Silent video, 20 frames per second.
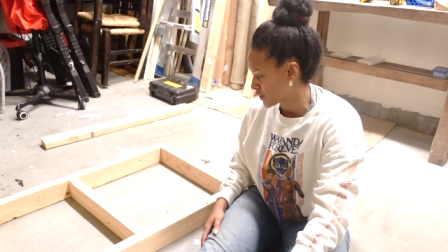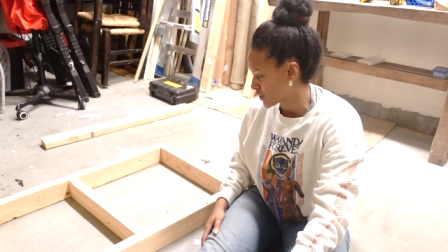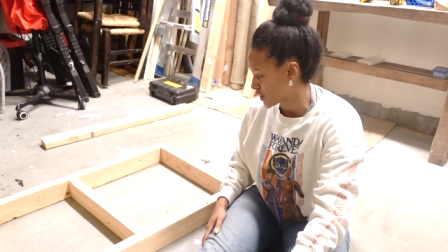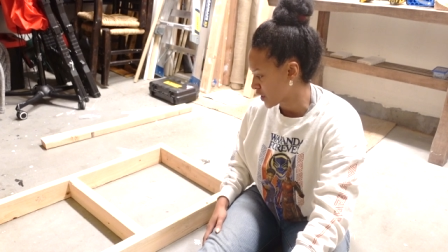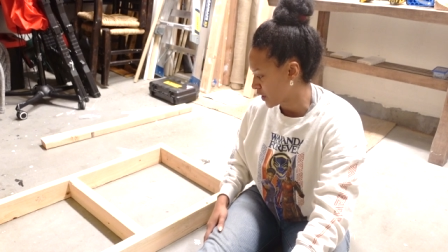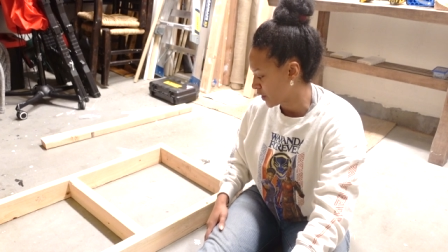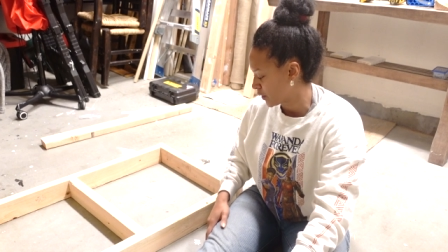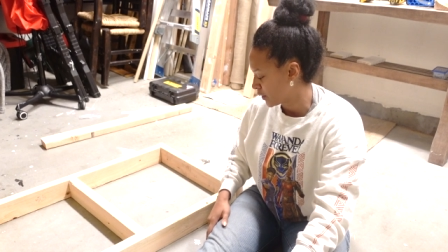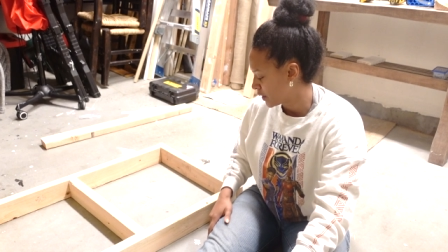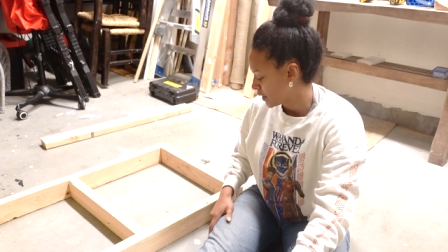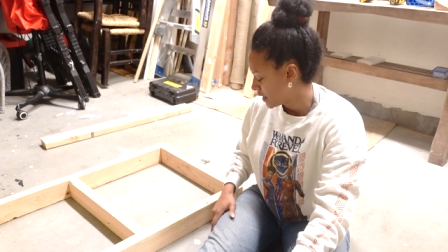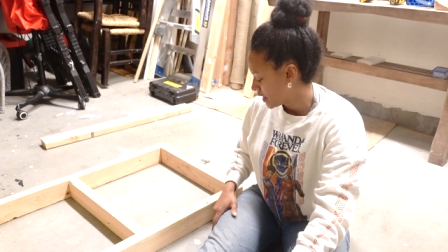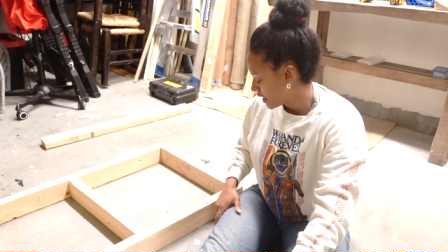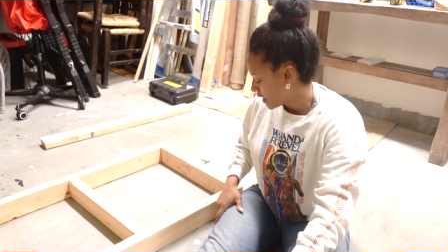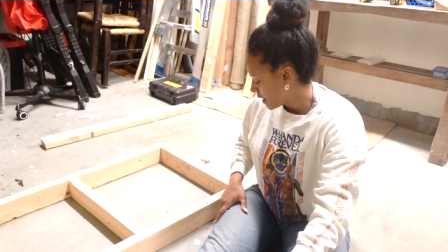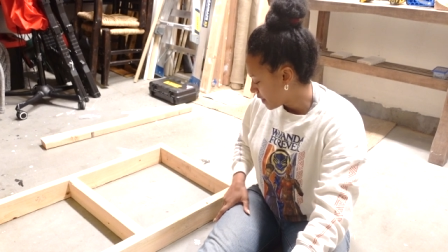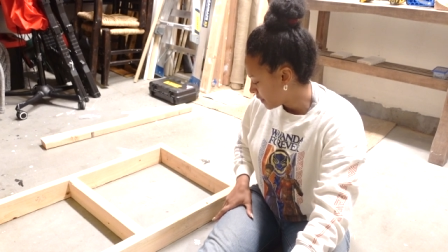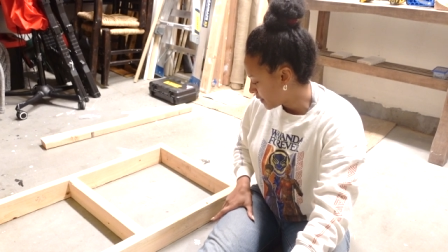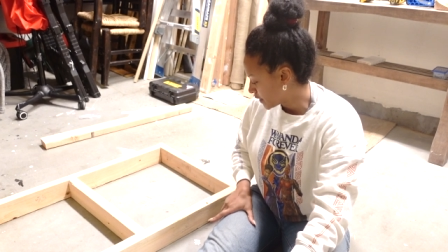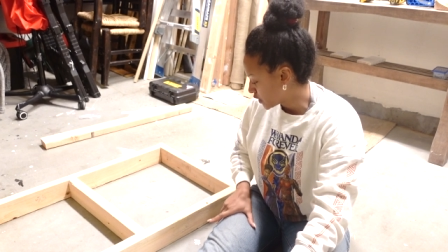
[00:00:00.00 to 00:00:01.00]
So
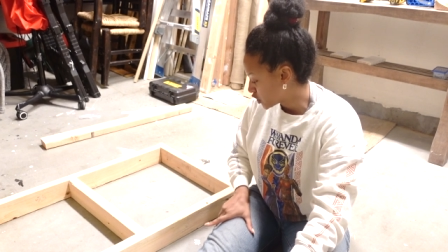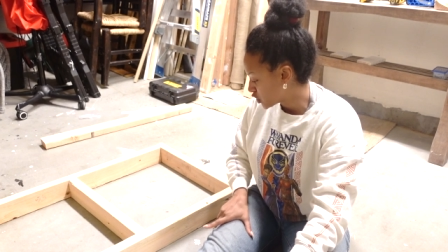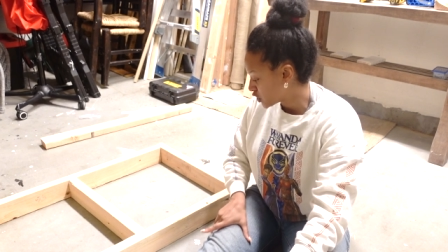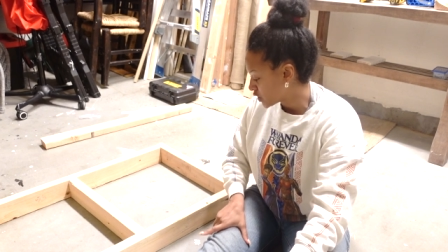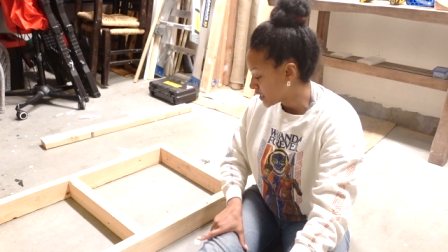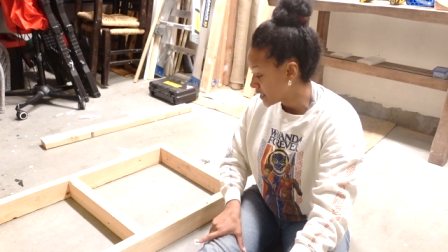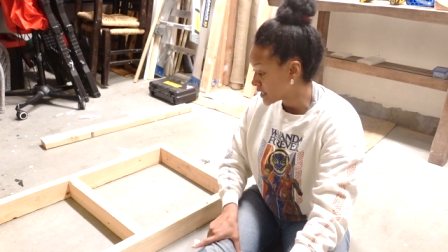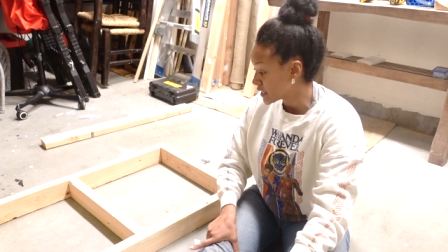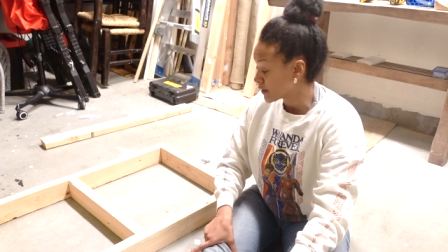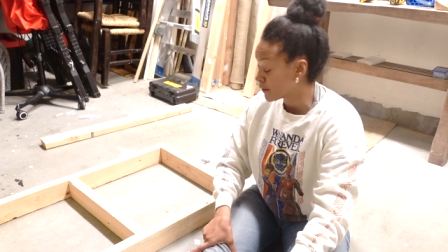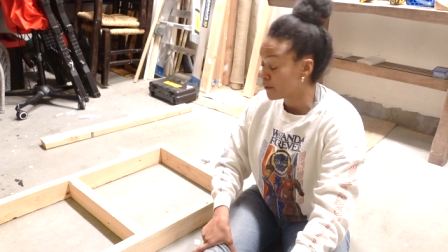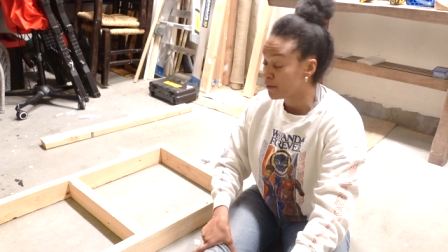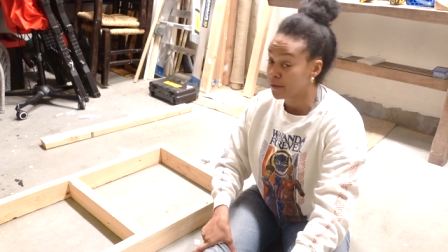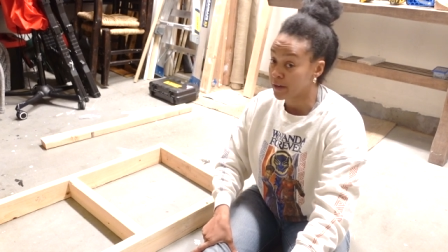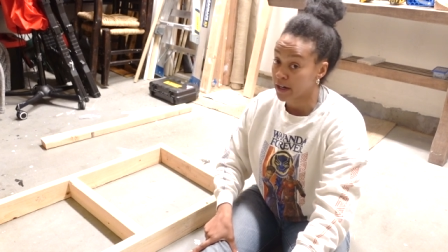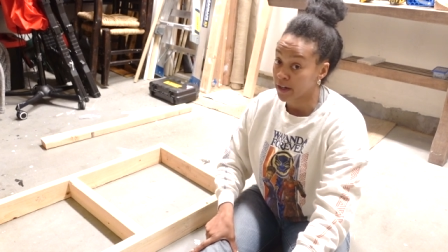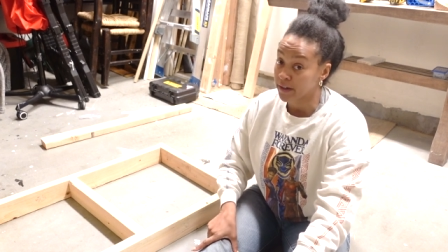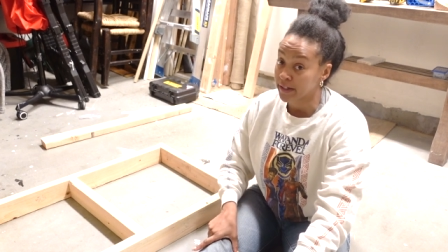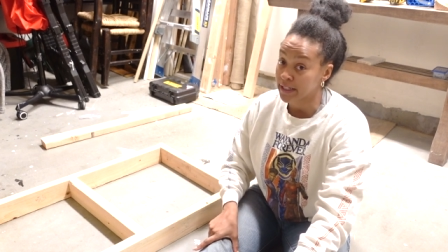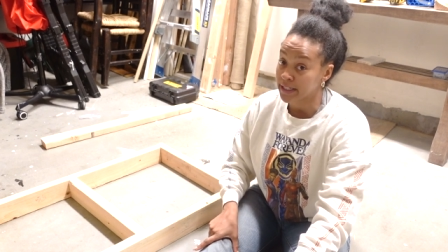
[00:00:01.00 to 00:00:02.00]
this is a
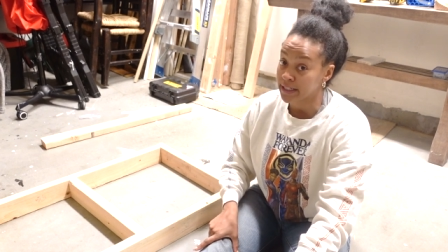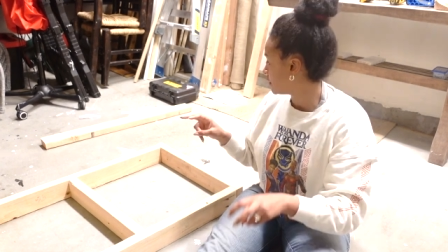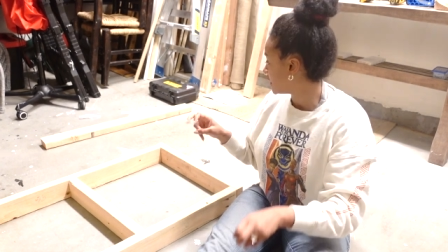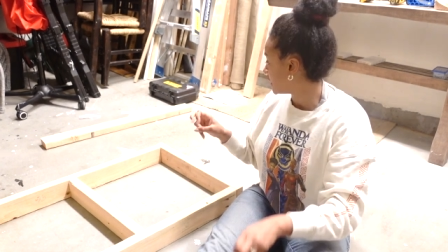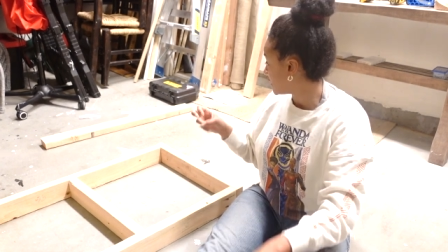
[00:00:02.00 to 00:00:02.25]
very